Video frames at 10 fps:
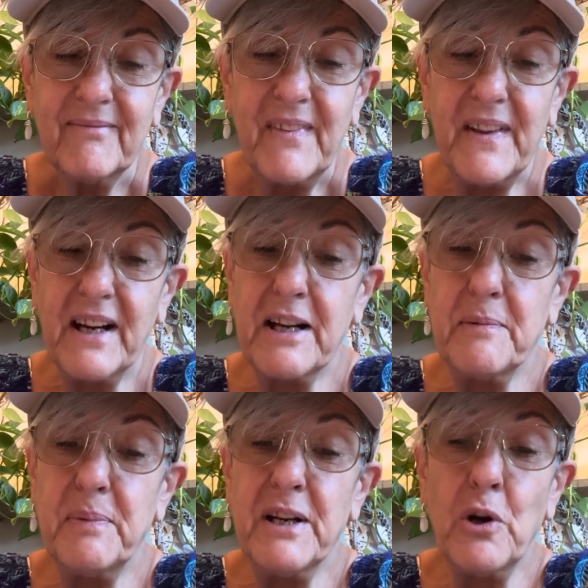There
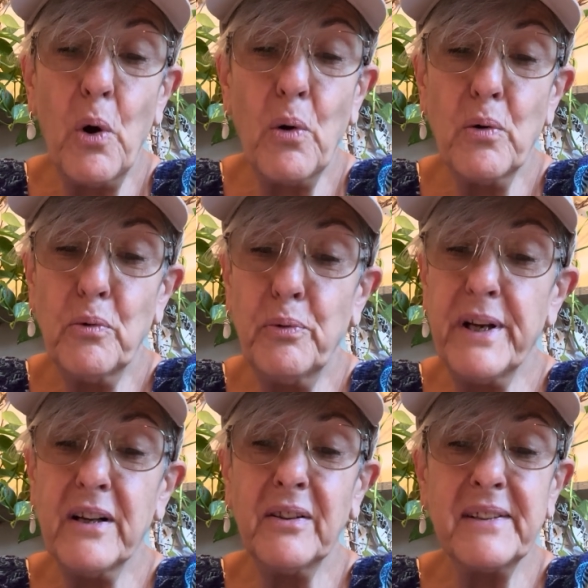can be no
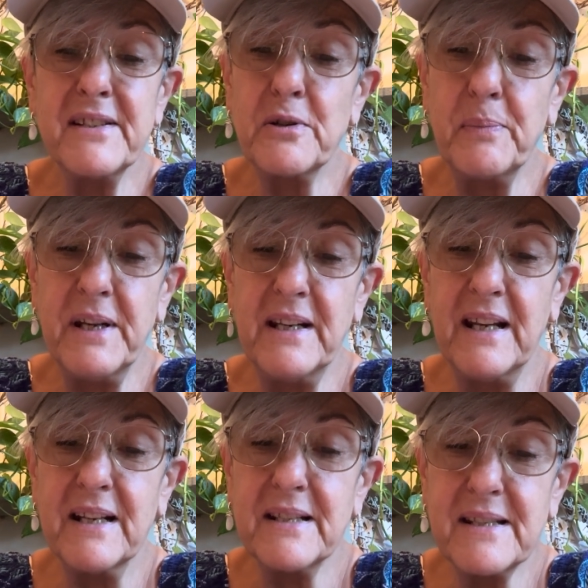real
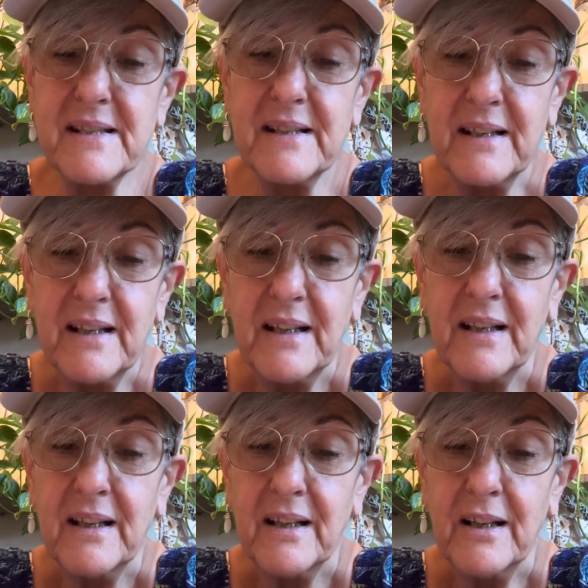disobedience
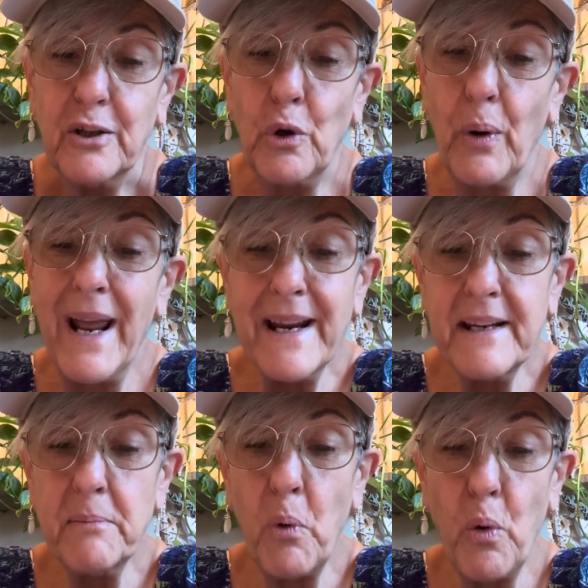nor
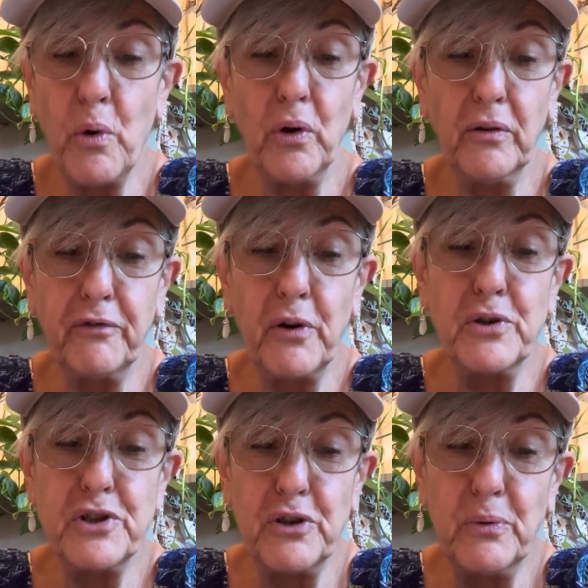any moral
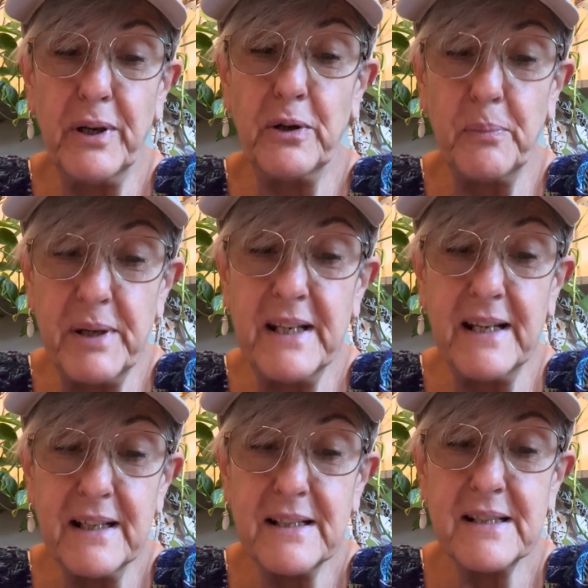virtue in
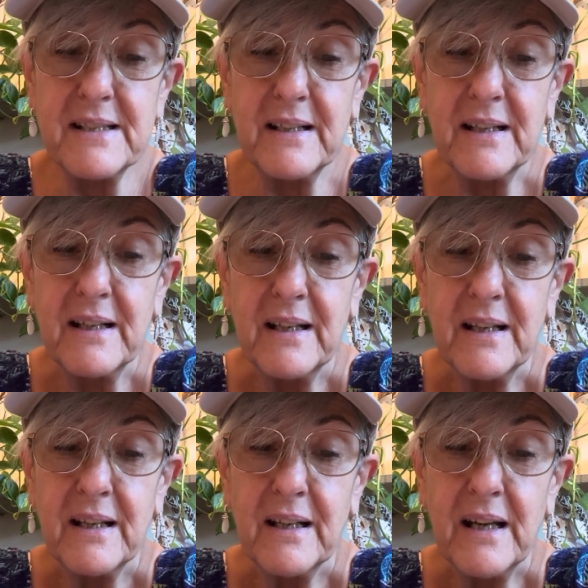obedience
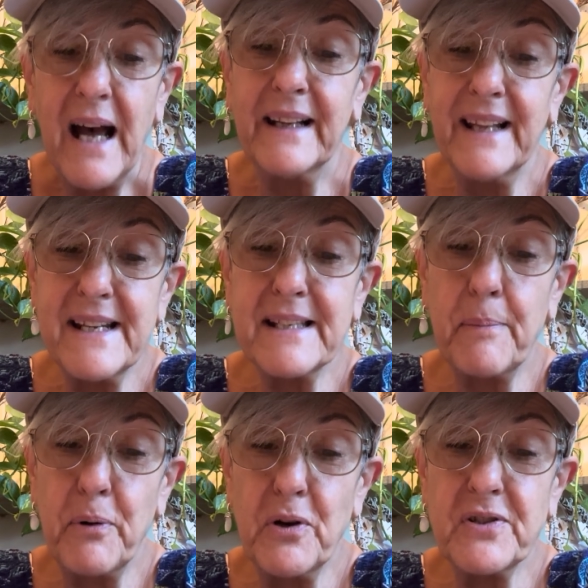unless a
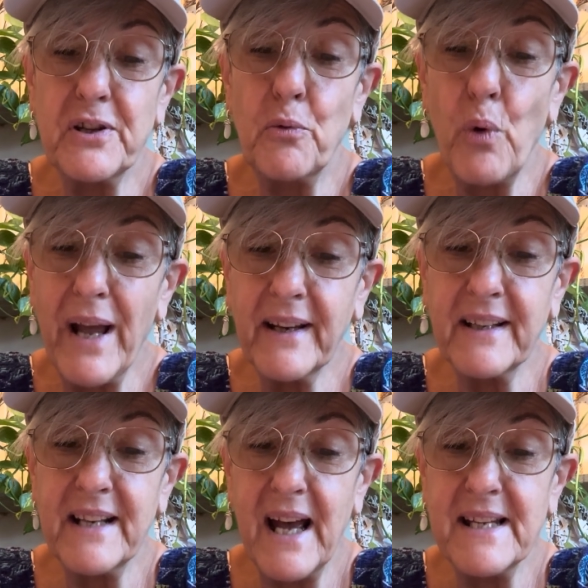person
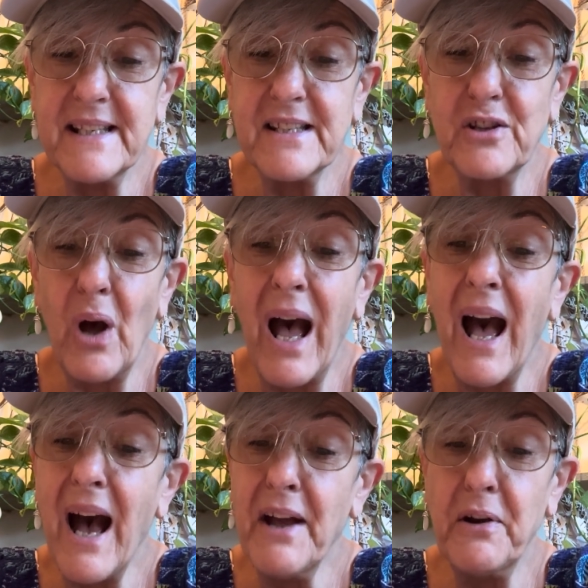recognizes the
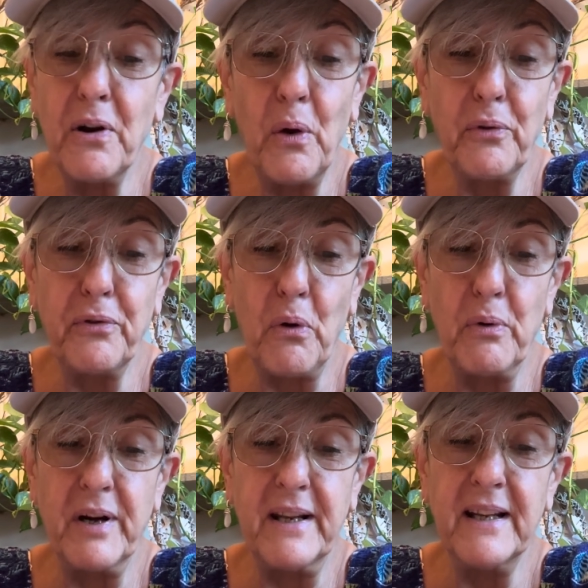higher
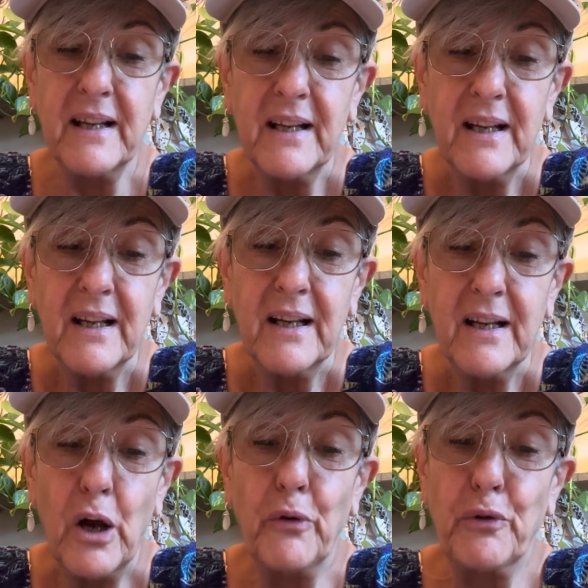authority
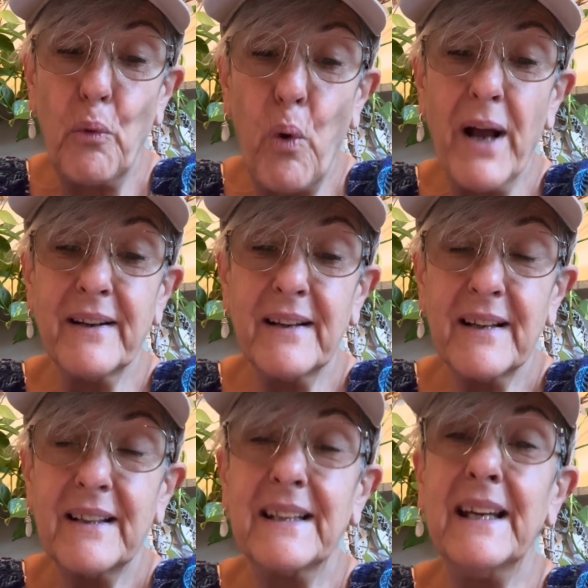of the
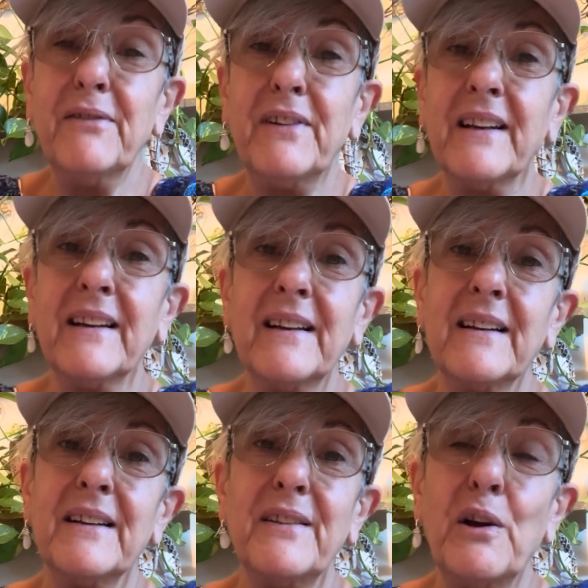one giving
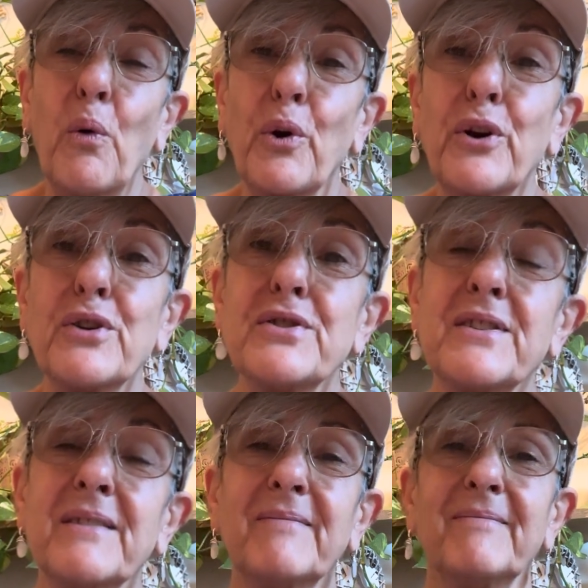the orders.